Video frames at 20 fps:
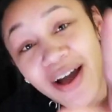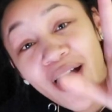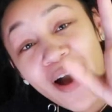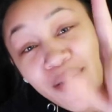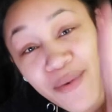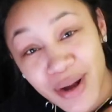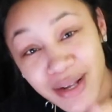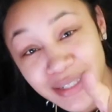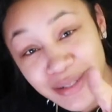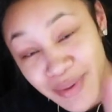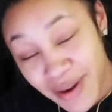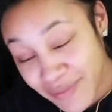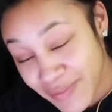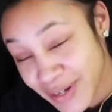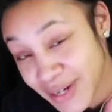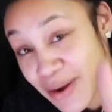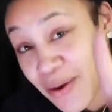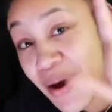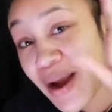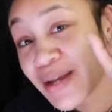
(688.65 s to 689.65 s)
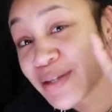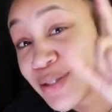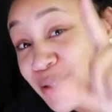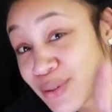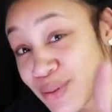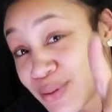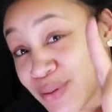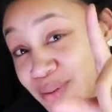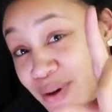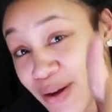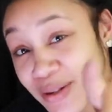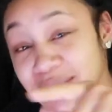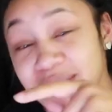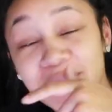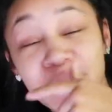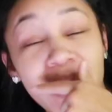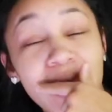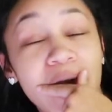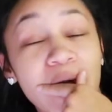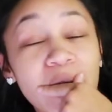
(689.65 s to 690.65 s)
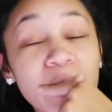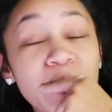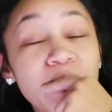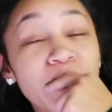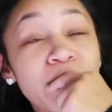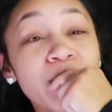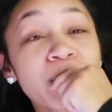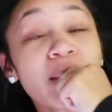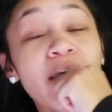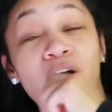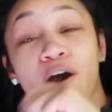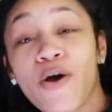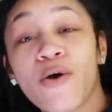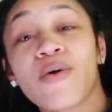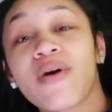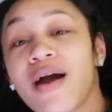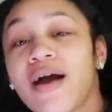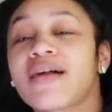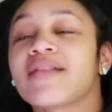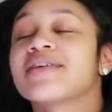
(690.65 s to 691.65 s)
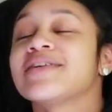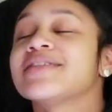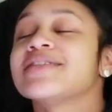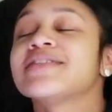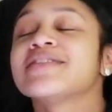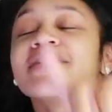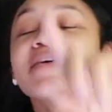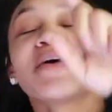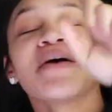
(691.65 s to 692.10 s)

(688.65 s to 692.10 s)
are watching my video and you go to my old college,